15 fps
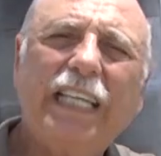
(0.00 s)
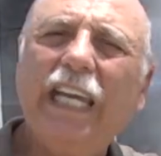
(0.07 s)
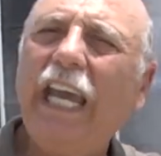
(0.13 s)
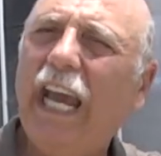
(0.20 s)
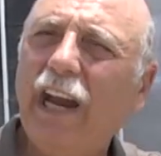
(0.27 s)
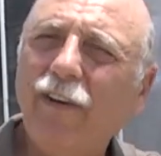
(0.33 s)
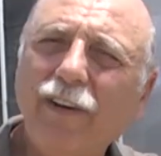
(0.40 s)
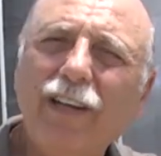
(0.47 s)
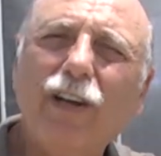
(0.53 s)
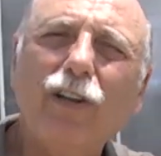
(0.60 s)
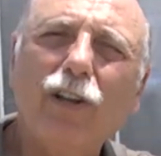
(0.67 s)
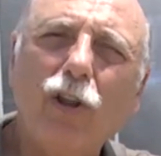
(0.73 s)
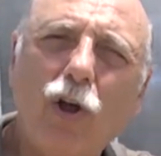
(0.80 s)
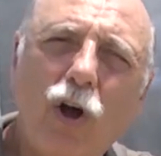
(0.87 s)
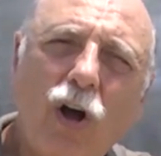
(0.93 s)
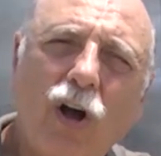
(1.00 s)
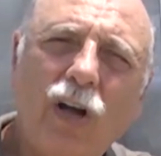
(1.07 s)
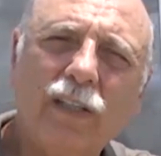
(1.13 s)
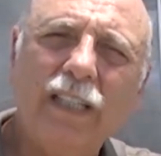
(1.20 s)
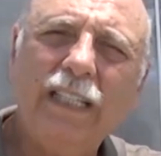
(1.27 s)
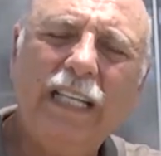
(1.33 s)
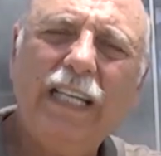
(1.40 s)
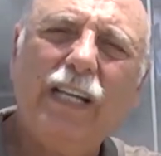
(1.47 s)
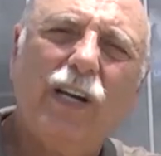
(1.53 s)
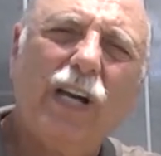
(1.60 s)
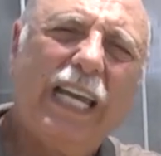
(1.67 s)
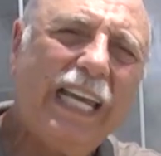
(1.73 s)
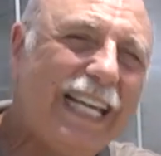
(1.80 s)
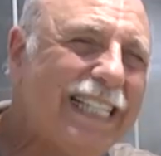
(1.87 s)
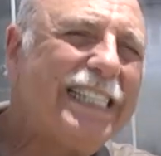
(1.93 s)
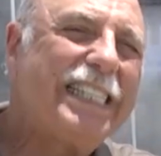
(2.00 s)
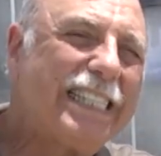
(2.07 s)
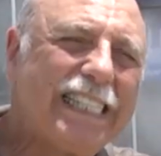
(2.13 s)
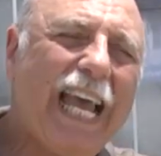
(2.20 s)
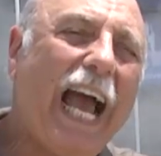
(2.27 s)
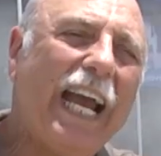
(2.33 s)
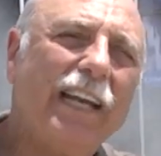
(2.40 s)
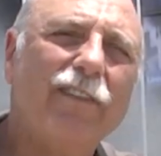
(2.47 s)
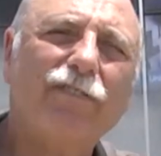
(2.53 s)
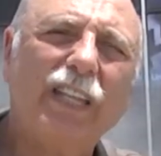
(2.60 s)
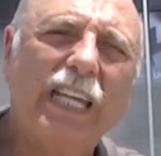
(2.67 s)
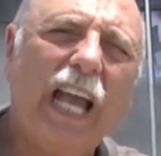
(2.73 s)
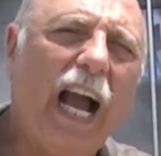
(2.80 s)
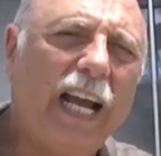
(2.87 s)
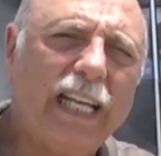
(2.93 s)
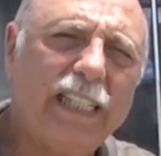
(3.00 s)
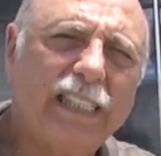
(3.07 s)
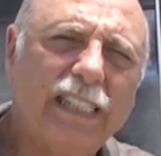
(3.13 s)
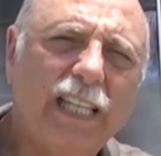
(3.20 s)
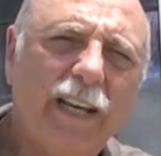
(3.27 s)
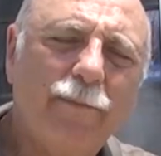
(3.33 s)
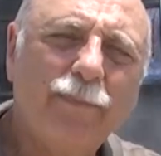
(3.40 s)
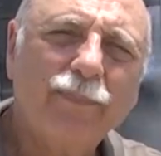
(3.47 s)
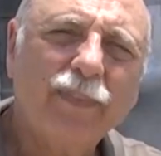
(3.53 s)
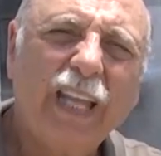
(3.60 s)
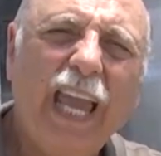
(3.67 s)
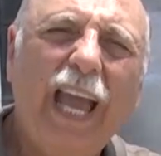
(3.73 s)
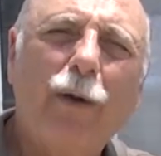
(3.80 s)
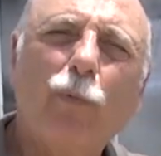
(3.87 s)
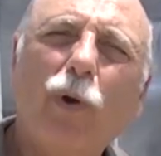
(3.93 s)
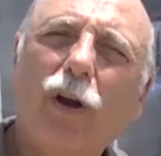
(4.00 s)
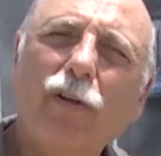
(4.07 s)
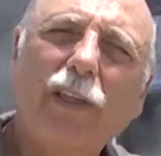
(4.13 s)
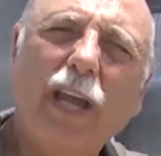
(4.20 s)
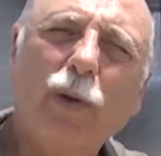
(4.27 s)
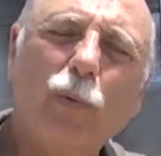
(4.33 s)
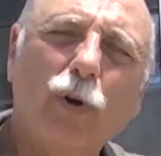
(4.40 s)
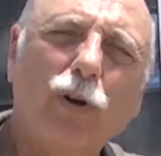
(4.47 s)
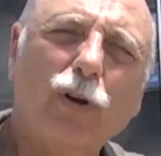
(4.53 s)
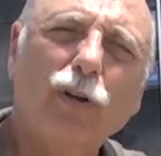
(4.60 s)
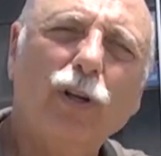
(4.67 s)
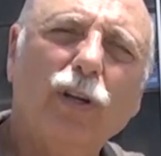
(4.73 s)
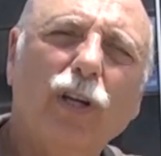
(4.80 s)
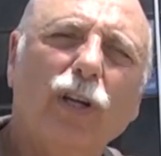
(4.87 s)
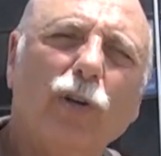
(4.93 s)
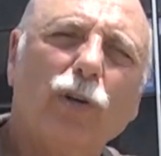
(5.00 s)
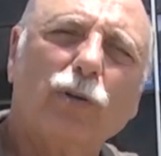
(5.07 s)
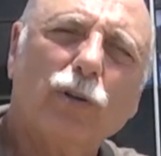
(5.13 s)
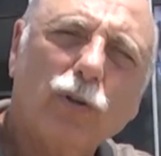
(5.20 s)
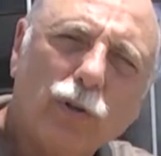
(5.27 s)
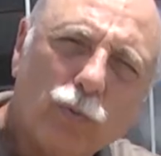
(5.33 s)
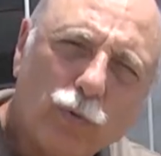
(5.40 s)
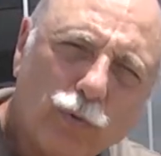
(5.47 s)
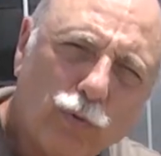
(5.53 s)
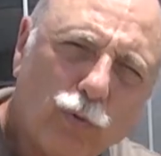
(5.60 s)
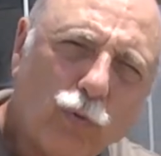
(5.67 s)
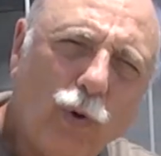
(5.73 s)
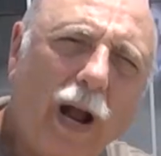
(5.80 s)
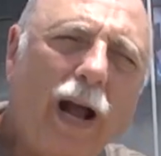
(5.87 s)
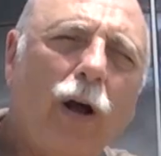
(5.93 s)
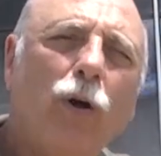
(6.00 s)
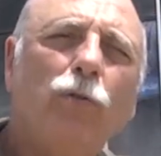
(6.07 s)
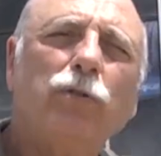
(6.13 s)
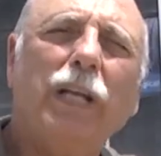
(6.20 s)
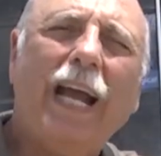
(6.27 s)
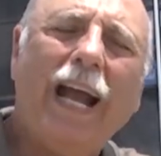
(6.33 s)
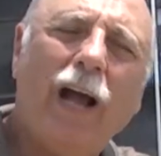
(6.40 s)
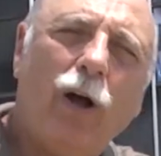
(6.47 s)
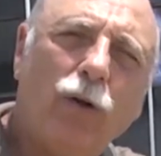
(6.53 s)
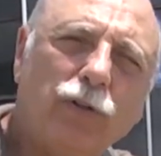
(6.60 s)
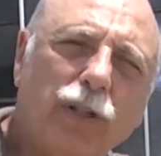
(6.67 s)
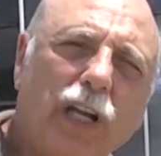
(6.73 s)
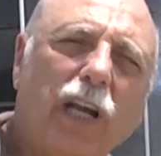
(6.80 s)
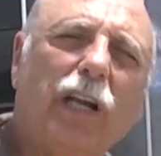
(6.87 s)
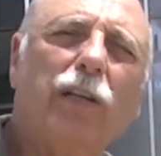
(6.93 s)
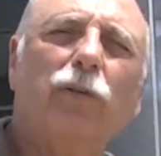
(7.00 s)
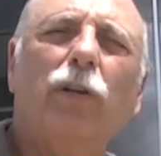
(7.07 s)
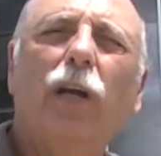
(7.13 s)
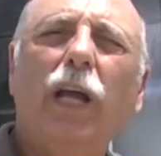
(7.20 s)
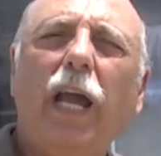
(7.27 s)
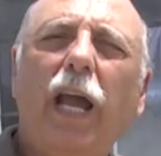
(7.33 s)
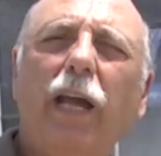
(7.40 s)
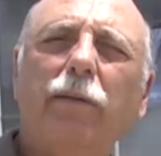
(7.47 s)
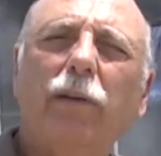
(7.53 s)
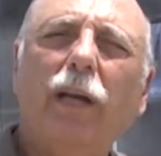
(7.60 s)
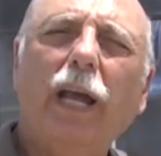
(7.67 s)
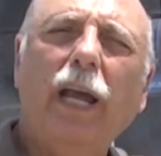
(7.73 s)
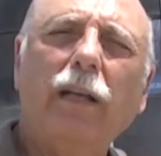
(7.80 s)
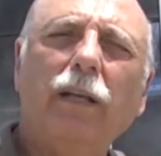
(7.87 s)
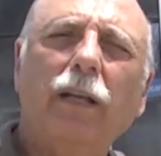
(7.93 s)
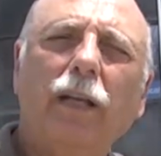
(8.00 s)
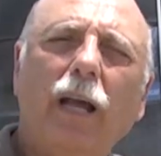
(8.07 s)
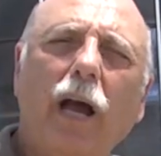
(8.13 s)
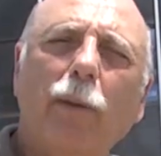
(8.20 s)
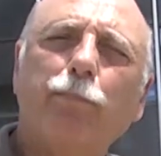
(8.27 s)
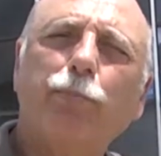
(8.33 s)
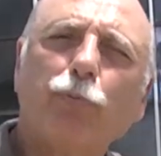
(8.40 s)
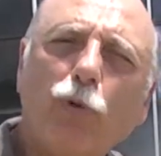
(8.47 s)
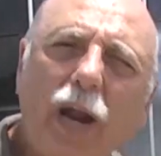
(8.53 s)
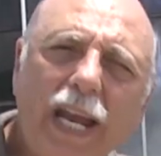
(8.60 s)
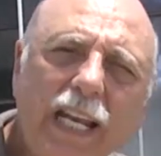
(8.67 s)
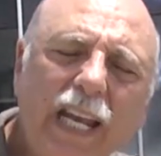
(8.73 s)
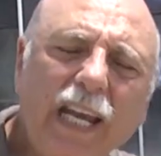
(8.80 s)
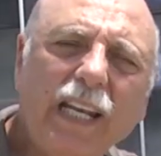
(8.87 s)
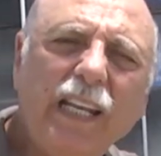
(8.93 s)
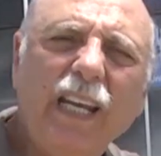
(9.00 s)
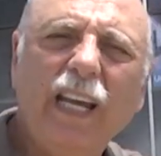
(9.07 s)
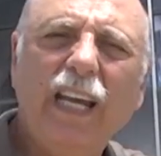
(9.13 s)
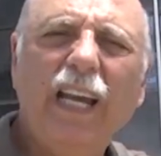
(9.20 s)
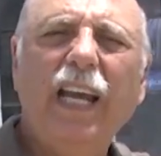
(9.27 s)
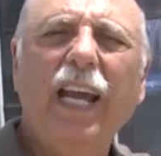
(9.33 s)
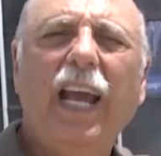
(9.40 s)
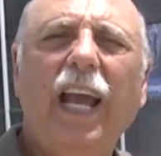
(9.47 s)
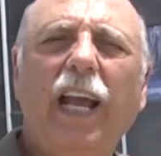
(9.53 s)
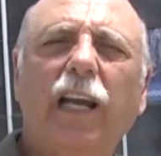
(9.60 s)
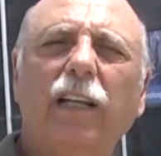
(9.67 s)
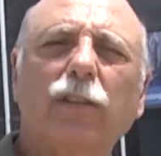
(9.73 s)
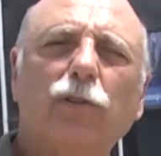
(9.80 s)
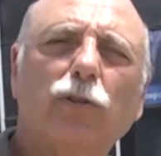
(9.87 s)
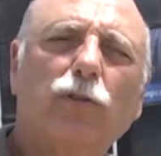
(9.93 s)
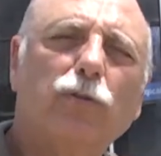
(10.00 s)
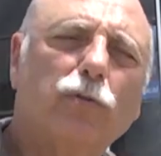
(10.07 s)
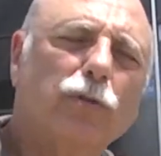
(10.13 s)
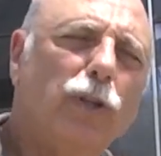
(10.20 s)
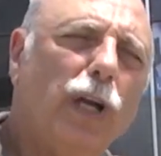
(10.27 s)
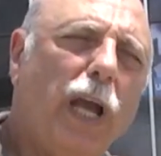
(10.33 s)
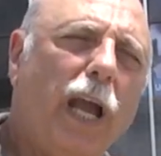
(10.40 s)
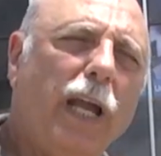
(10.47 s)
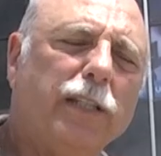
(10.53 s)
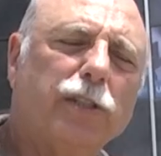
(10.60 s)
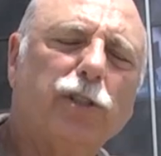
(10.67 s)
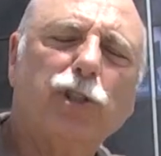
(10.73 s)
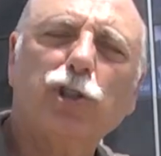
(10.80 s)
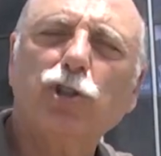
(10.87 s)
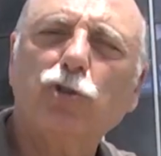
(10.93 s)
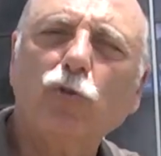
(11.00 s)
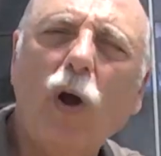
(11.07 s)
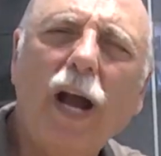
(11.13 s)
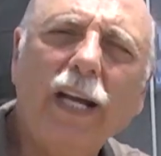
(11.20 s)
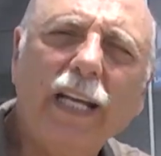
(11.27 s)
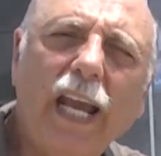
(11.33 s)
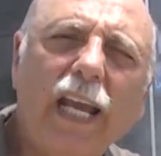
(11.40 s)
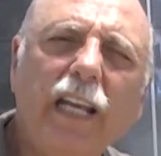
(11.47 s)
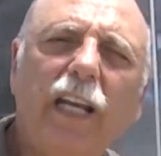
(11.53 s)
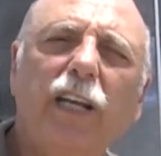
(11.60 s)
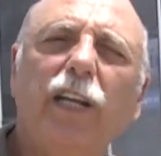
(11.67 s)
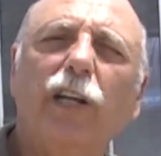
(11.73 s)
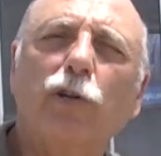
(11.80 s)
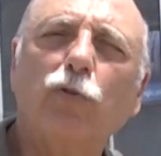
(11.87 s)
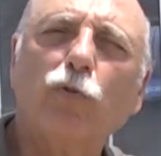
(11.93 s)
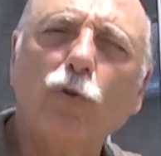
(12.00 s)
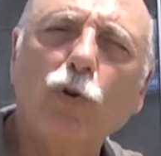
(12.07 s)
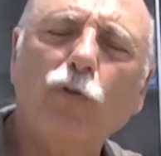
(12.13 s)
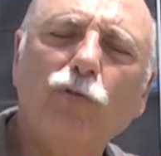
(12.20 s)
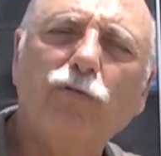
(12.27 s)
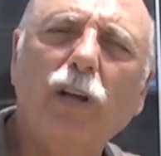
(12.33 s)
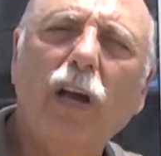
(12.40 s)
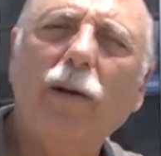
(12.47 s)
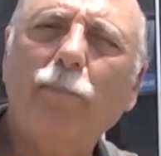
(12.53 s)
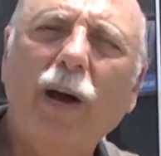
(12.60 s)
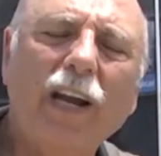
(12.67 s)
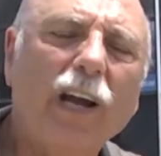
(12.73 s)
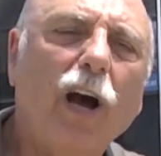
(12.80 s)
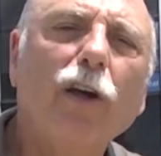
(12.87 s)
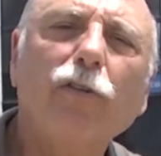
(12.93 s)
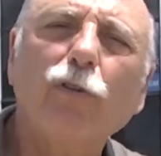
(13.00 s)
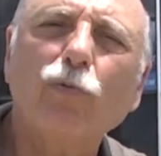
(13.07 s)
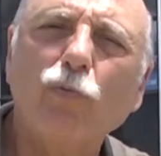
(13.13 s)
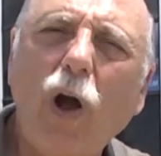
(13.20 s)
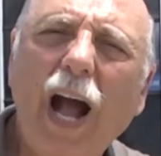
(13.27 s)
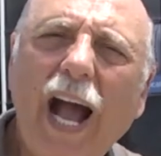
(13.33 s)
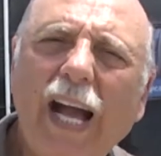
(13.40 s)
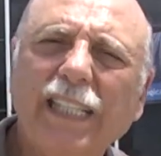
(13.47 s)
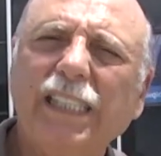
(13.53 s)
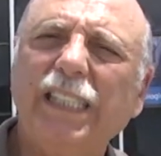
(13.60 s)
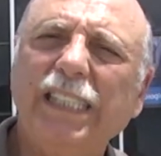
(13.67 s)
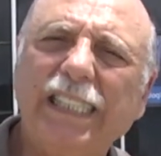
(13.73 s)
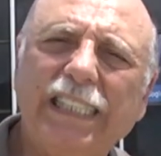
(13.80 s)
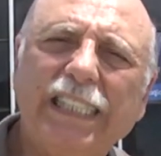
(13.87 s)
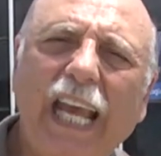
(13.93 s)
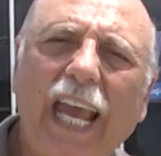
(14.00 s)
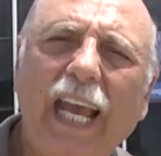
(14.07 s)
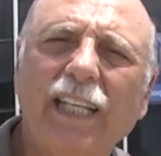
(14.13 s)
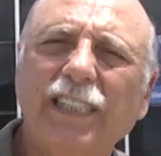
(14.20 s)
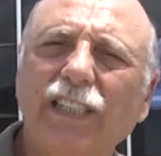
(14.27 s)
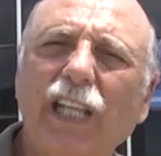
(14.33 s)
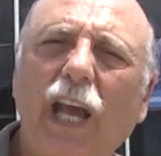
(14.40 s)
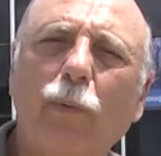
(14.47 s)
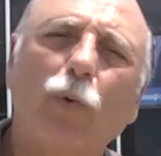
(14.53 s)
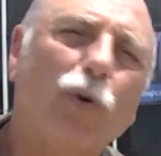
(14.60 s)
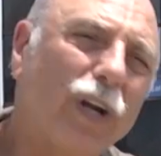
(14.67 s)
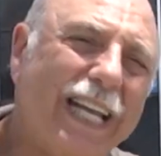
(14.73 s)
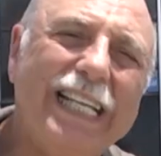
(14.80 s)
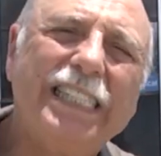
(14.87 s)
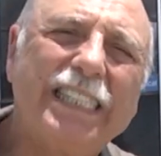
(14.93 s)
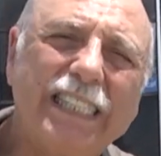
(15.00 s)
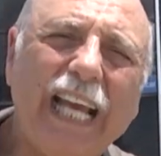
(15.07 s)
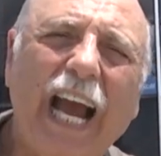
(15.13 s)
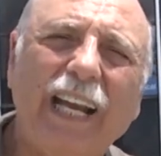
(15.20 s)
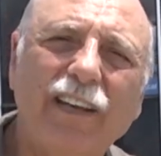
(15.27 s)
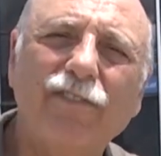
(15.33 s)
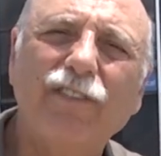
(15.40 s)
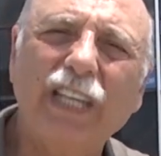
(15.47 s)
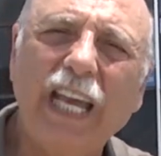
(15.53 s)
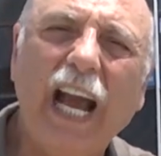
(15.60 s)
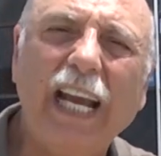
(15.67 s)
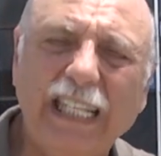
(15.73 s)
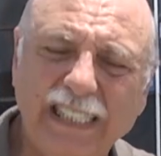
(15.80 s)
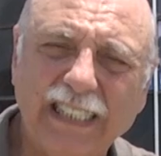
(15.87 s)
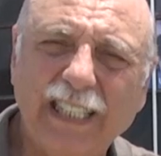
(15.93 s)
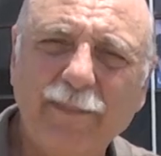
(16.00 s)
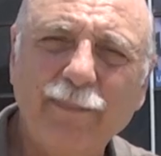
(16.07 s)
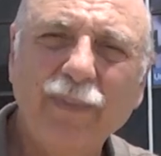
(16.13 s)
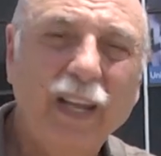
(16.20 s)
carried along inside of the ice, where they were ground down and abraded and striated and grooved by other rocks and sands that were inside of the ice.